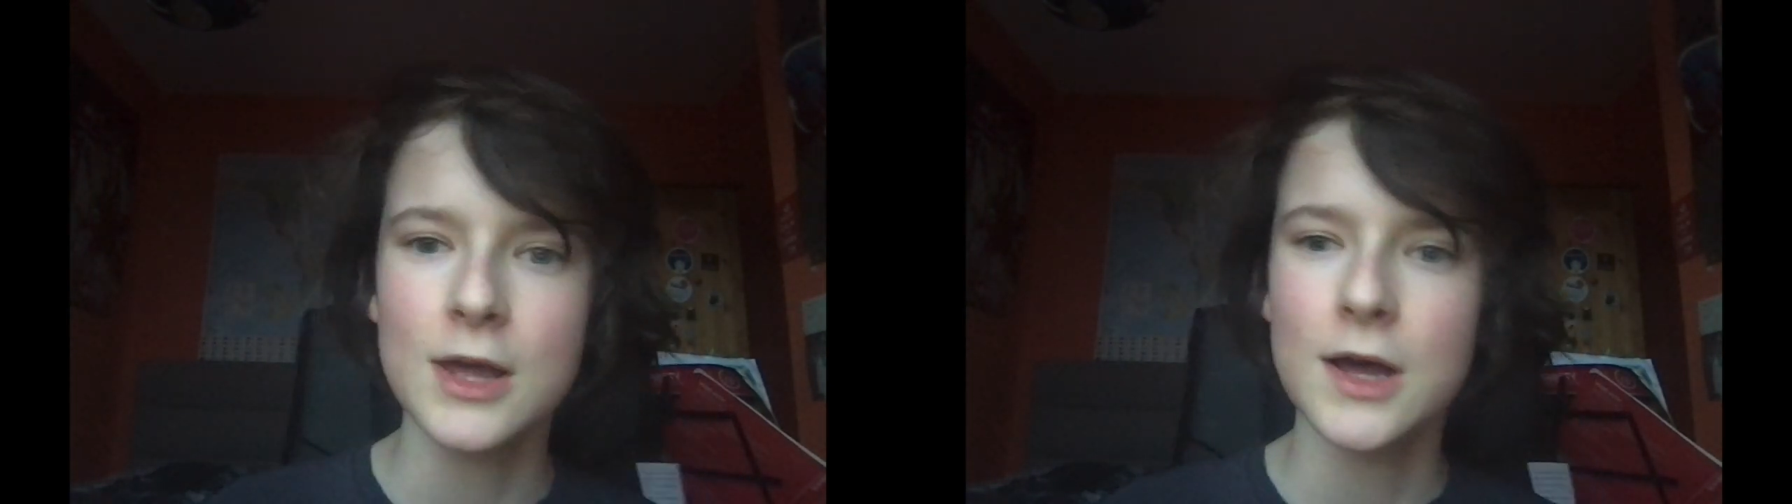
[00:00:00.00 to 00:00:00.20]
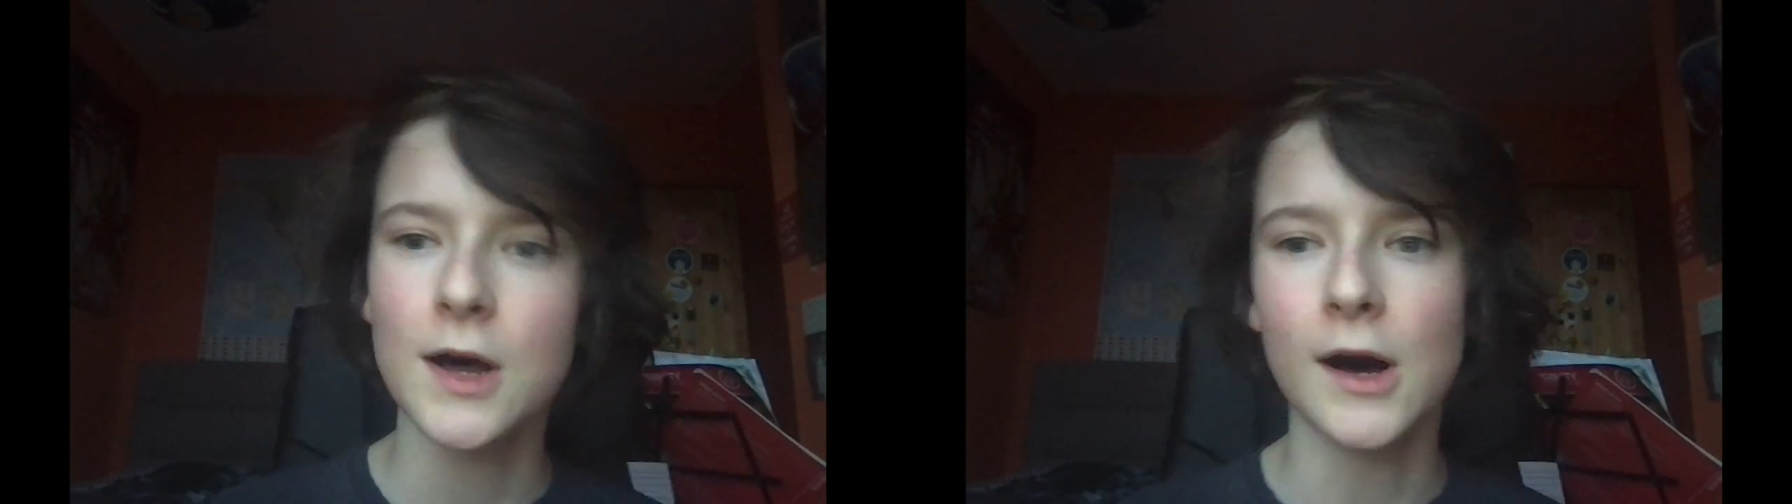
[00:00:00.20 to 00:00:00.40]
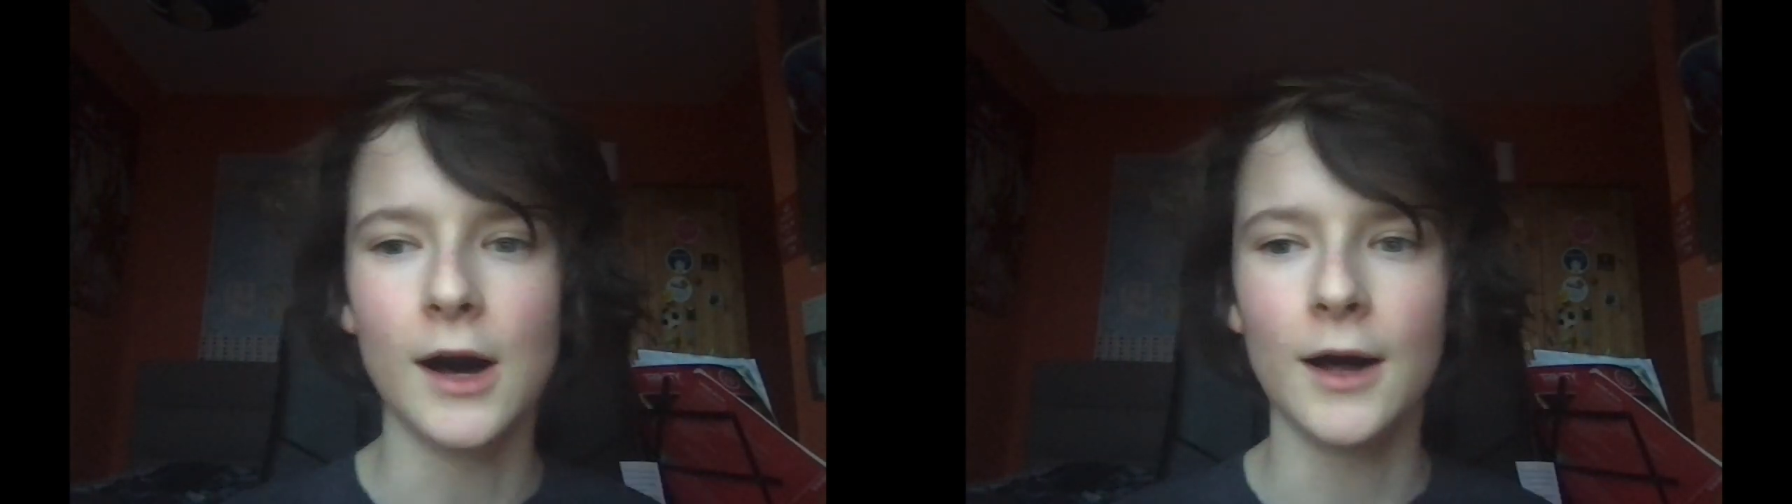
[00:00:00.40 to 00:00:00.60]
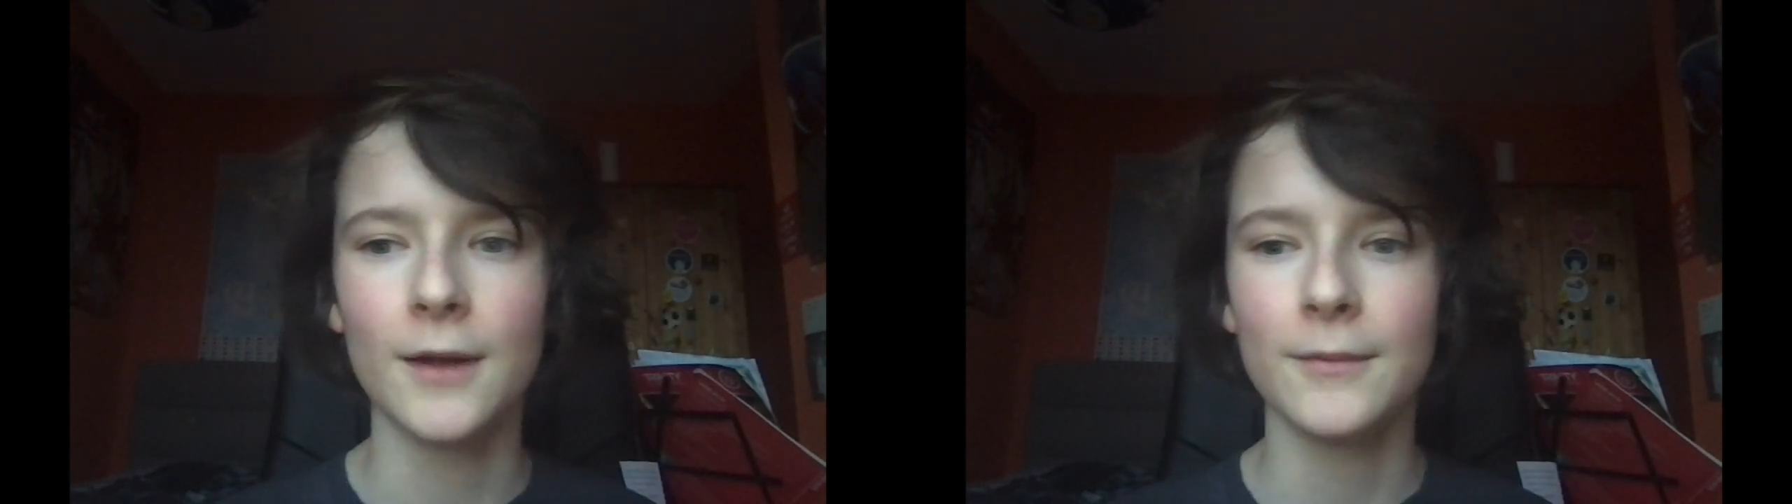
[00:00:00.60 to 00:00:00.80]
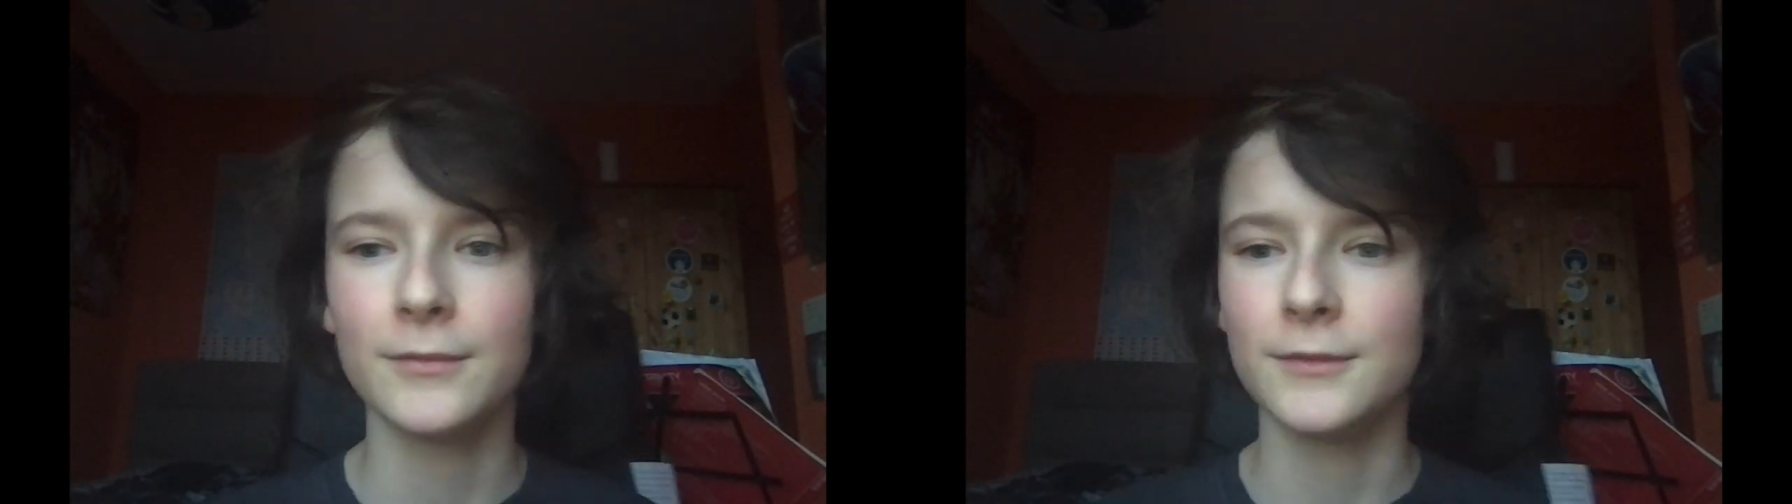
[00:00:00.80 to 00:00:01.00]

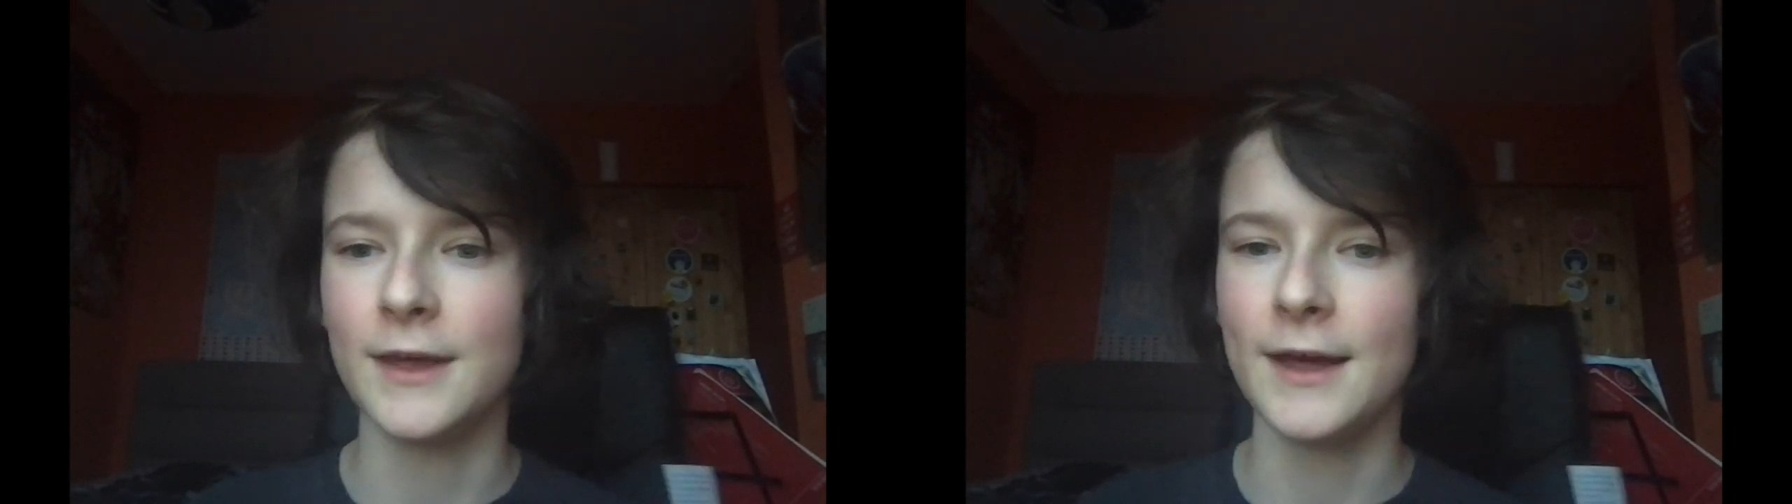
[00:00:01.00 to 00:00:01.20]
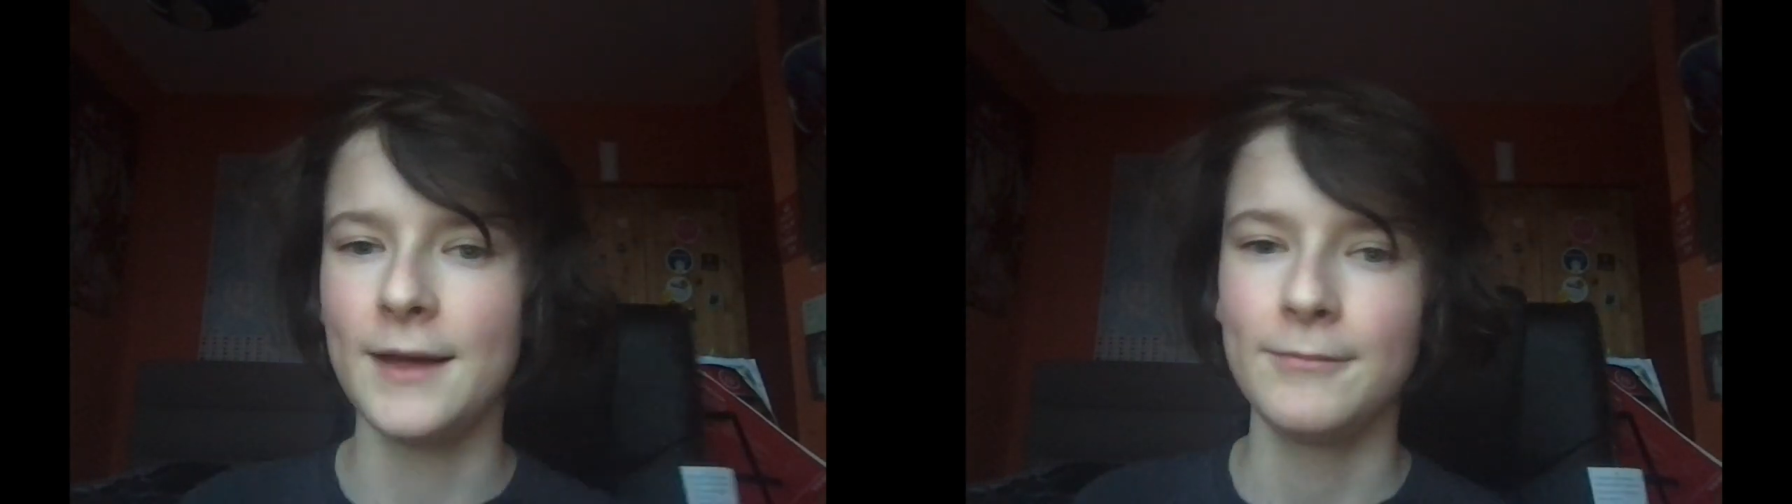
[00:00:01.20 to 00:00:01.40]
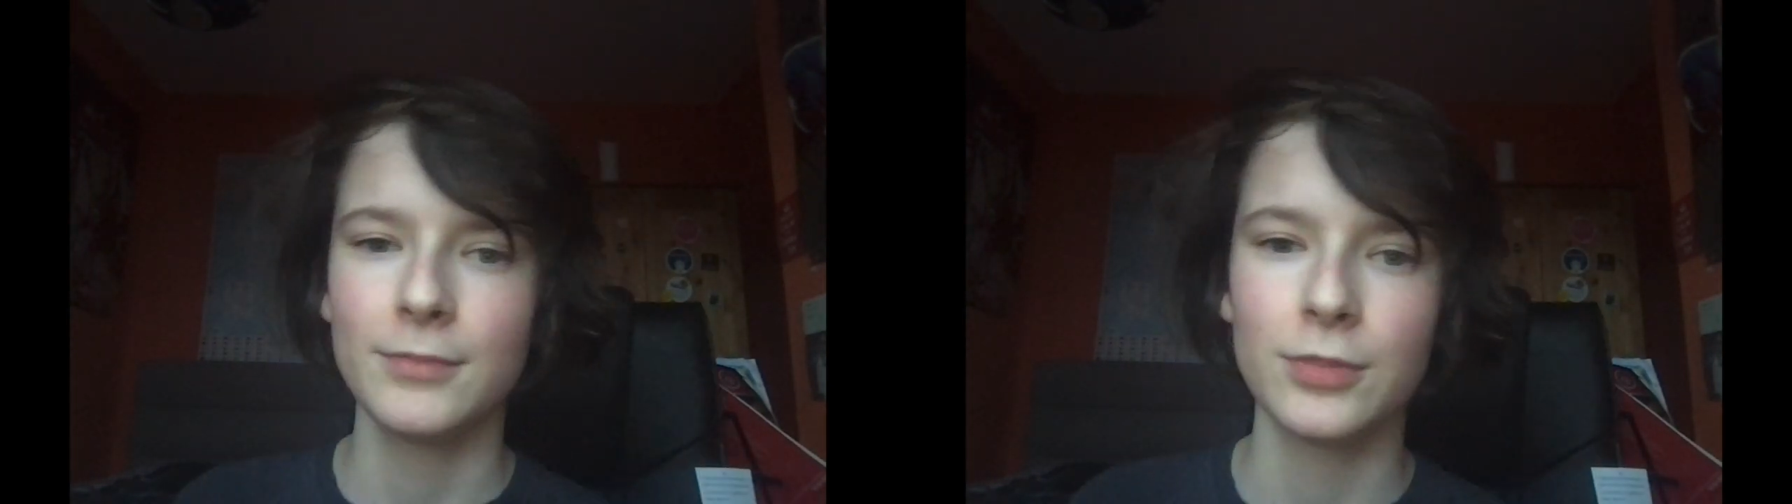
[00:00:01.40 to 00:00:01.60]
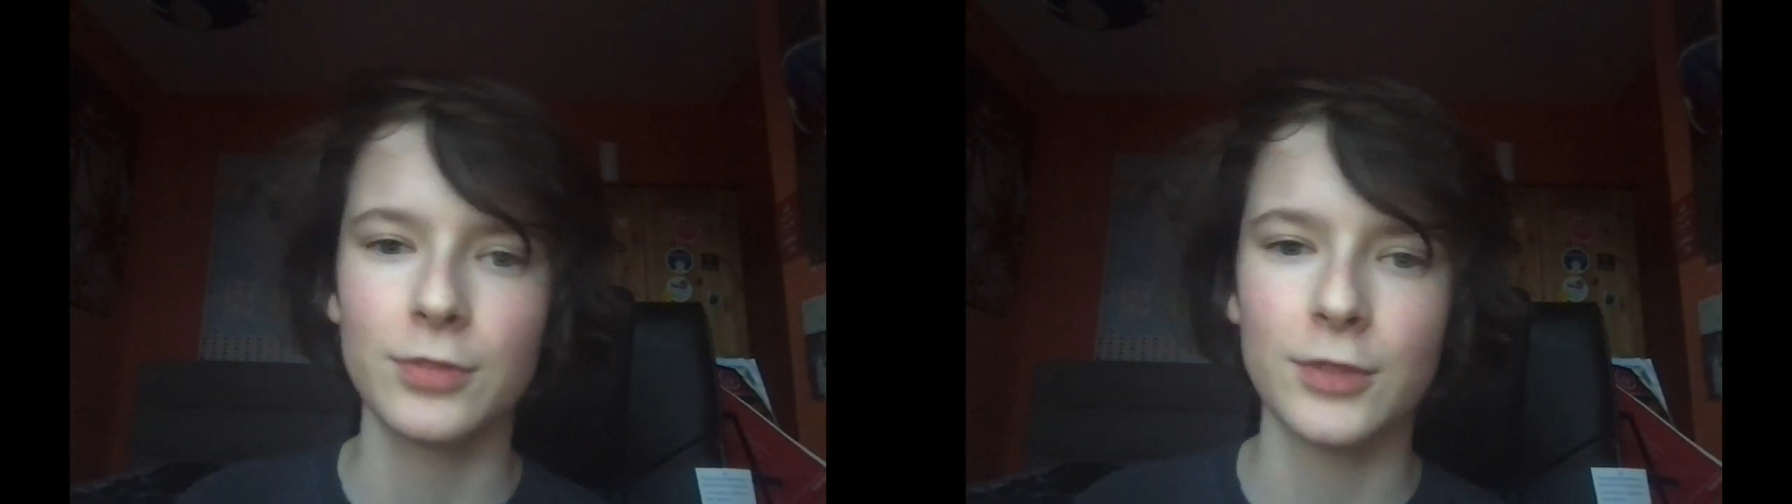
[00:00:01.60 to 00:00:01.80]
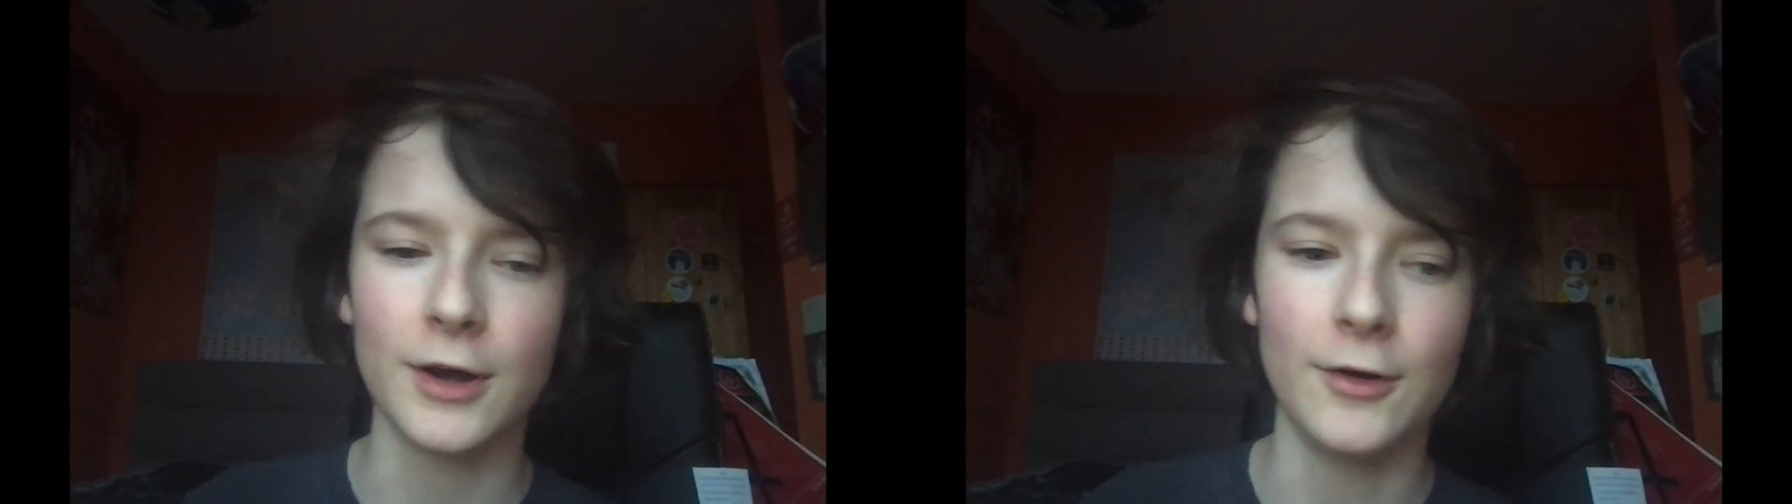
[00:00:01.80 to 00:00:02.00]
Yeah.
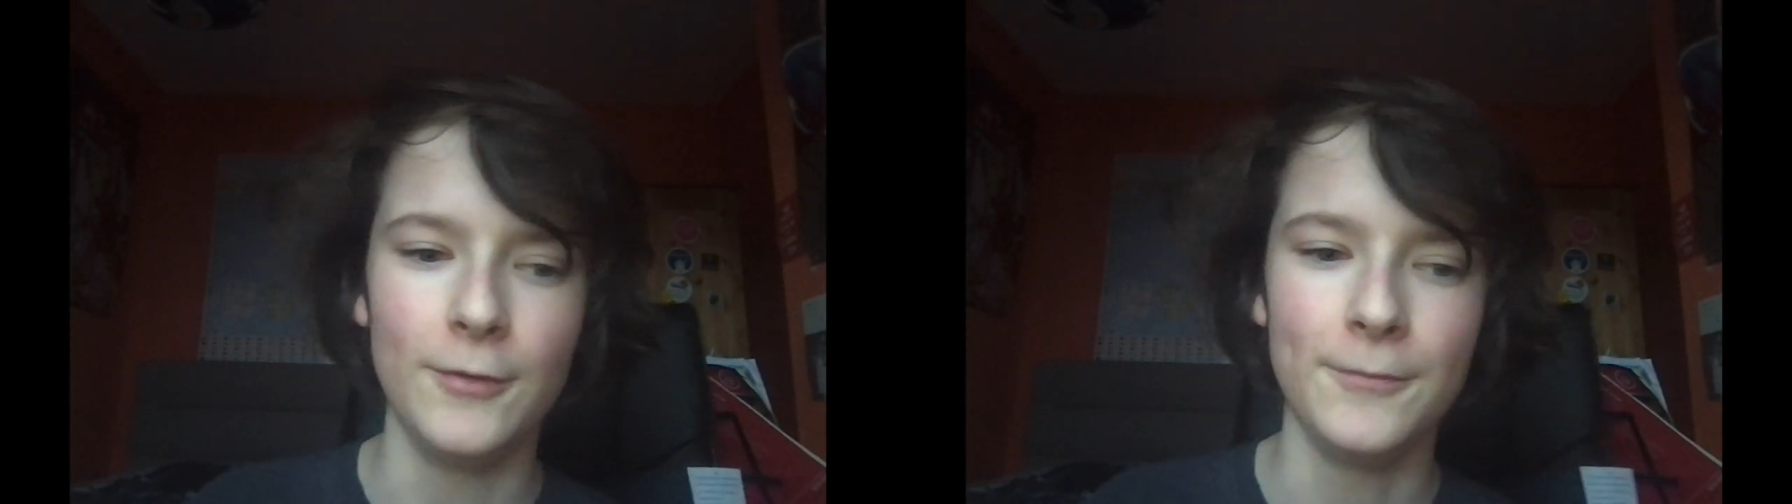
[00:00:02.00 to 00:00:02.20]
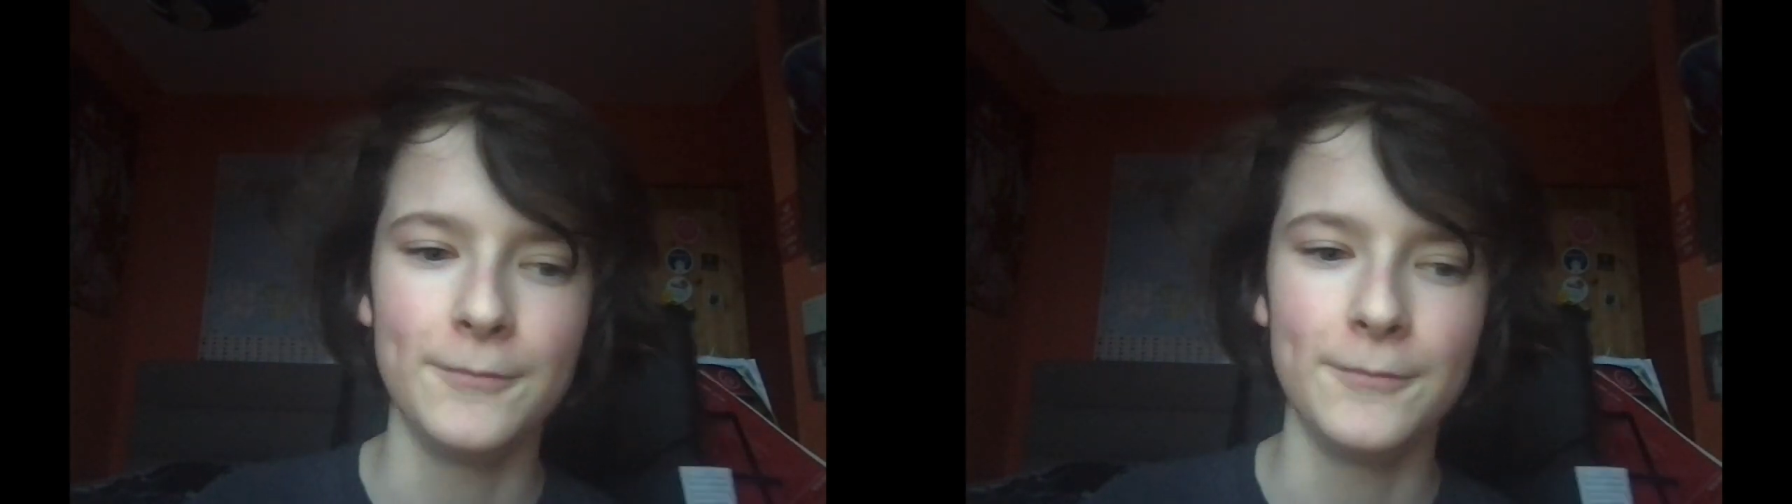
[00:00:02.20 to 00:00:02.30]
So,